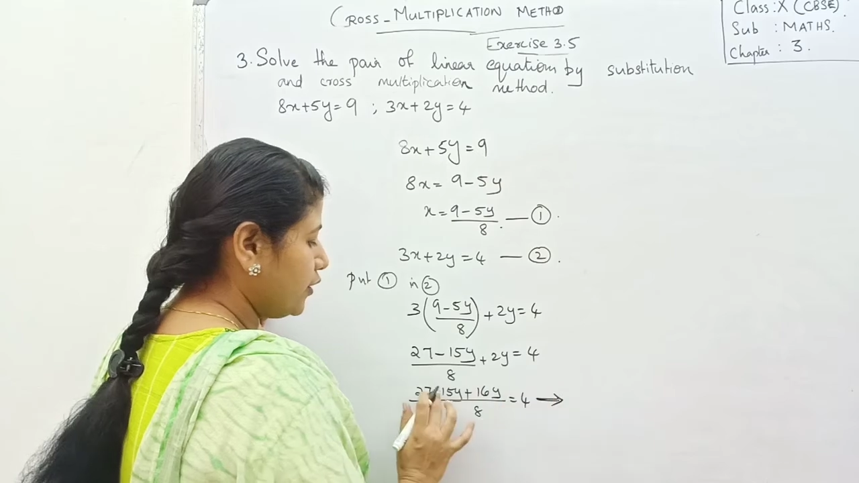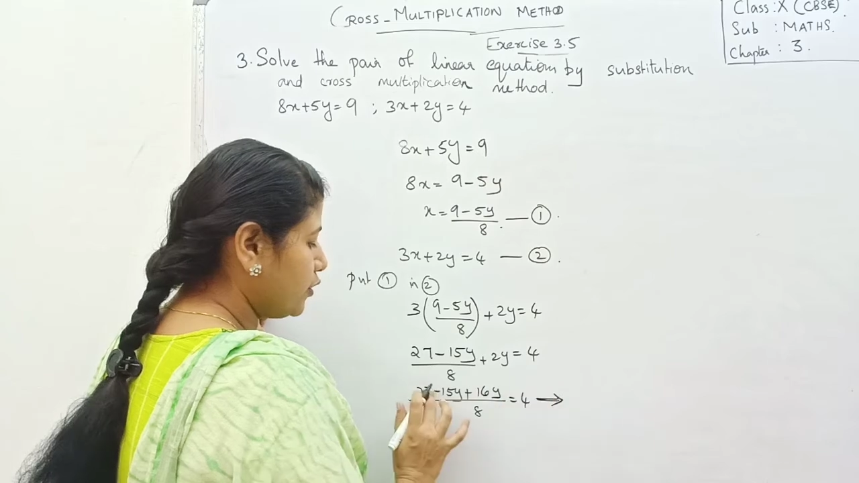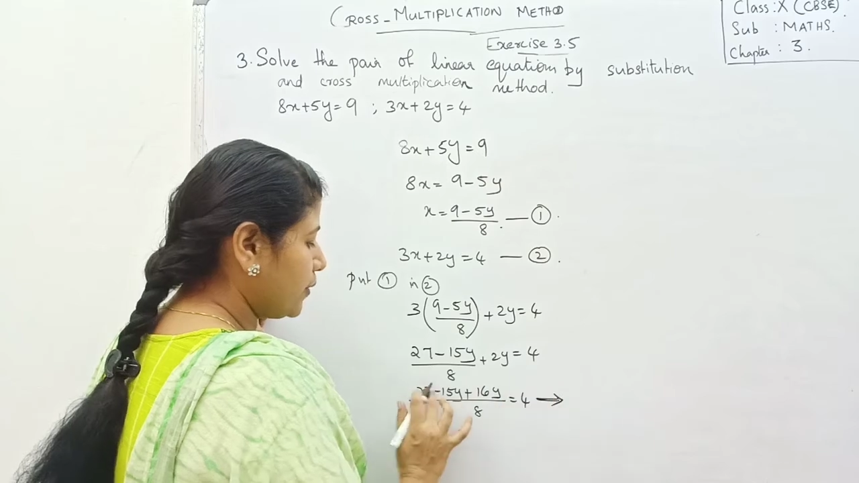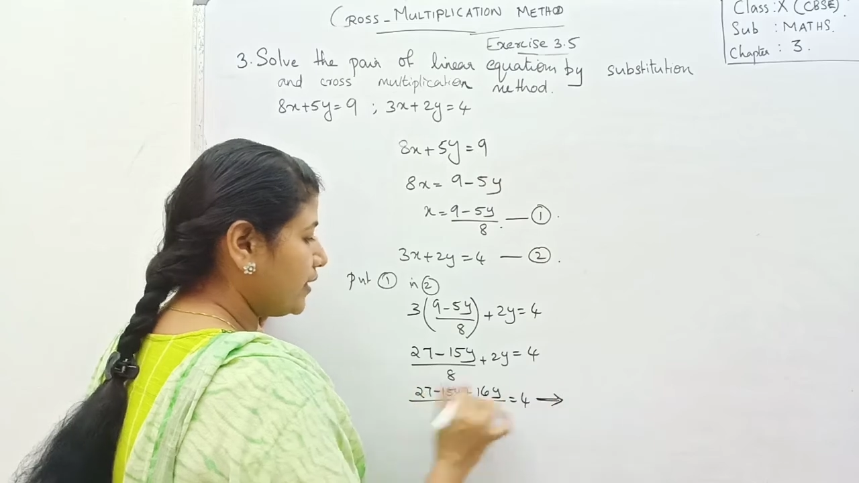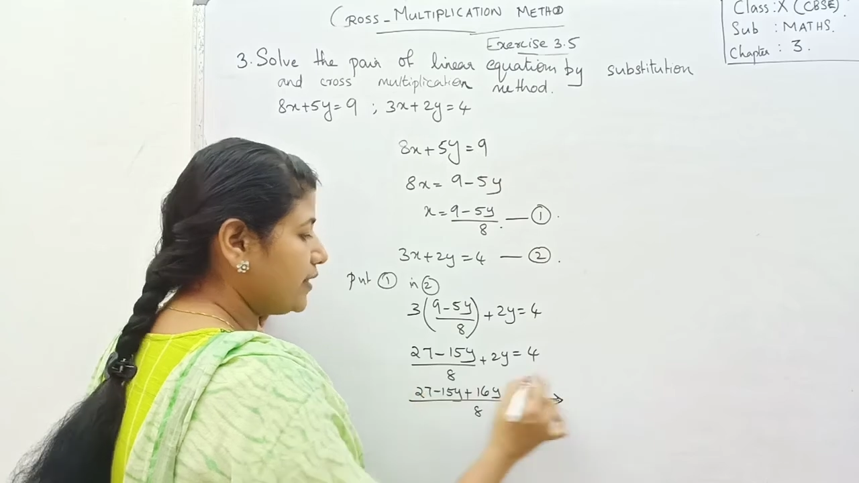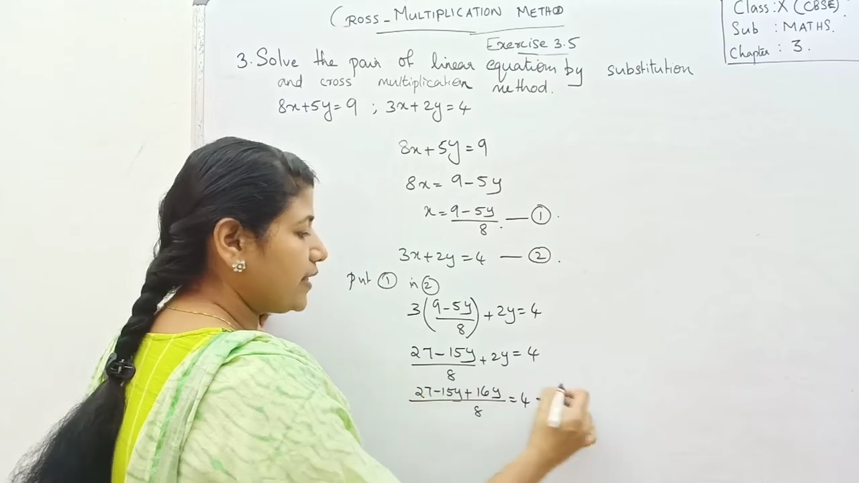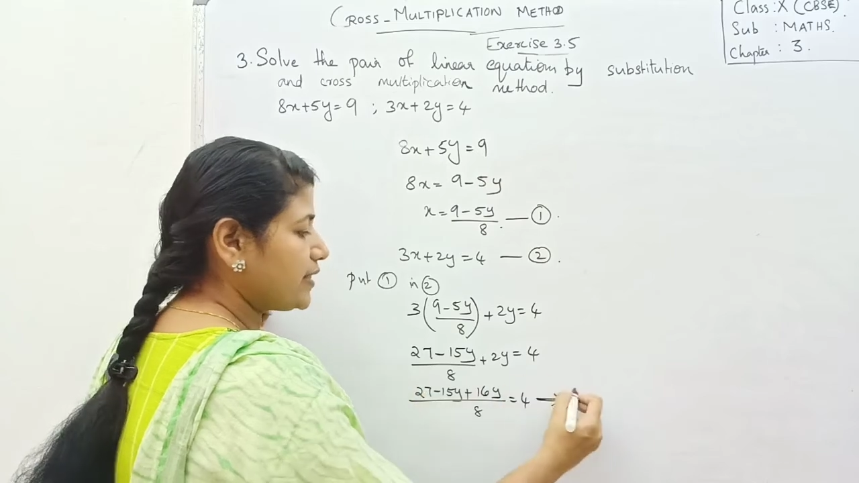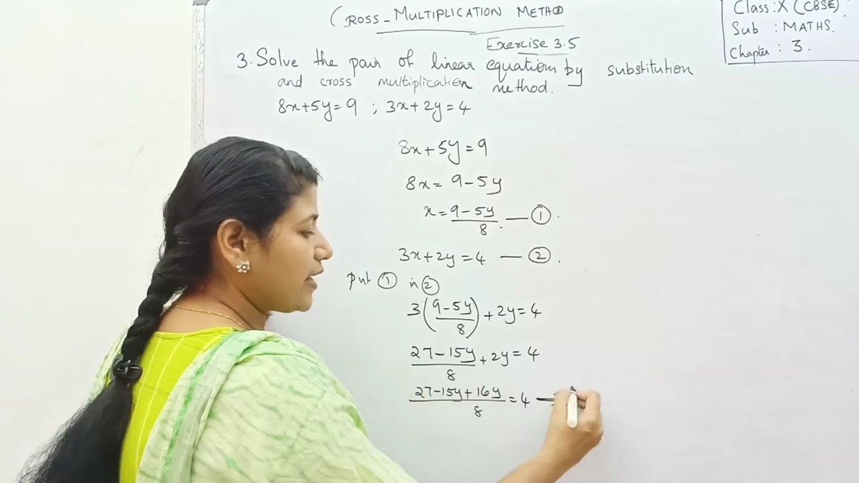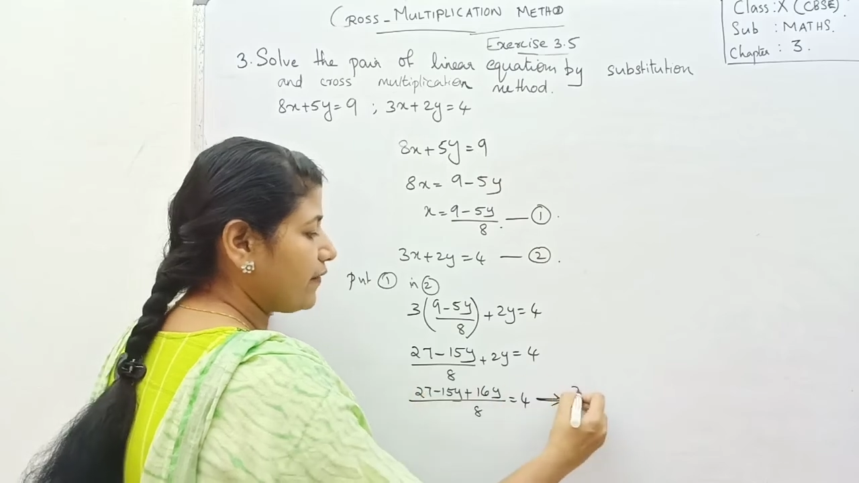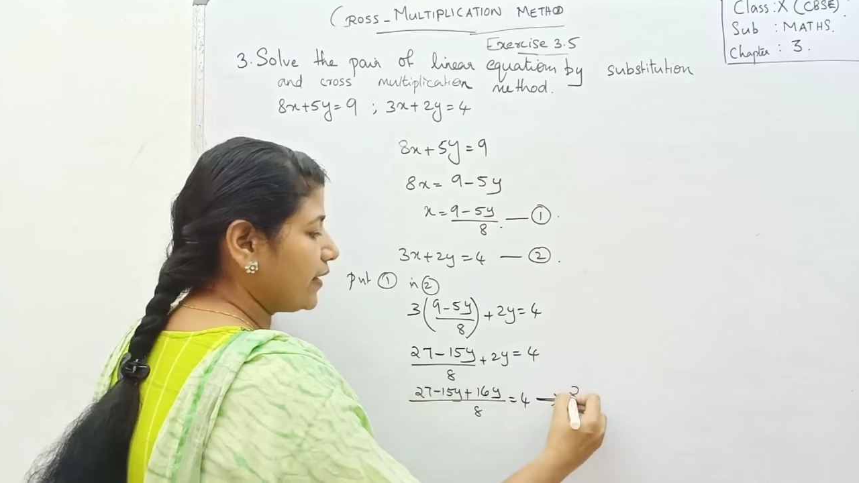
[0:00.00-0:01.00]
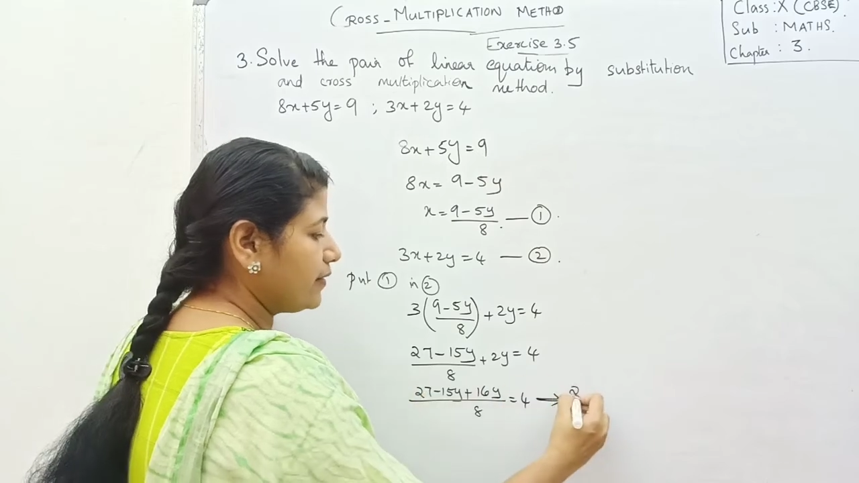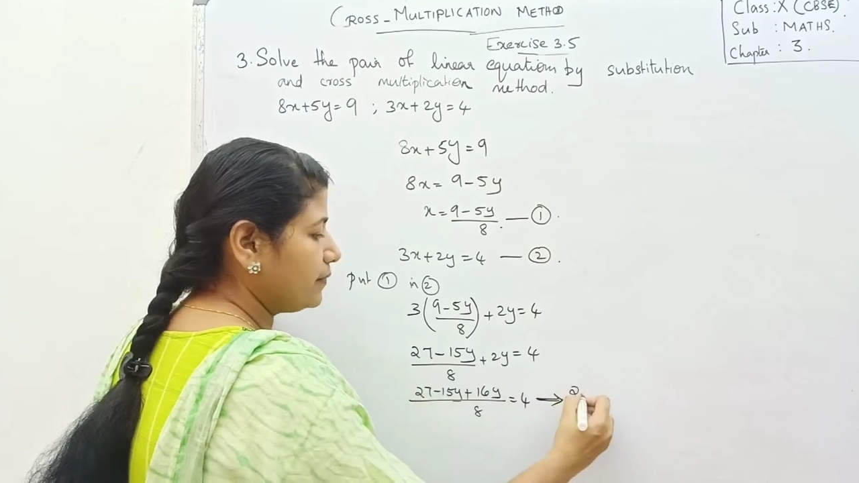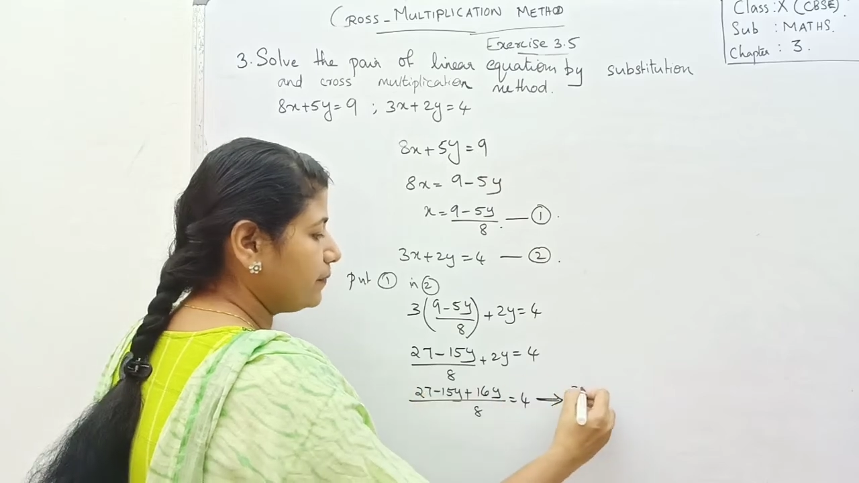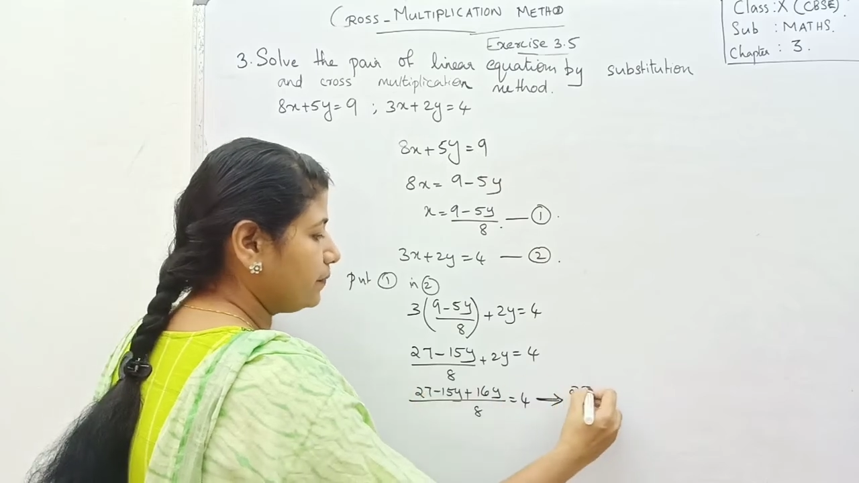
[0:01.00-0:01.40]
27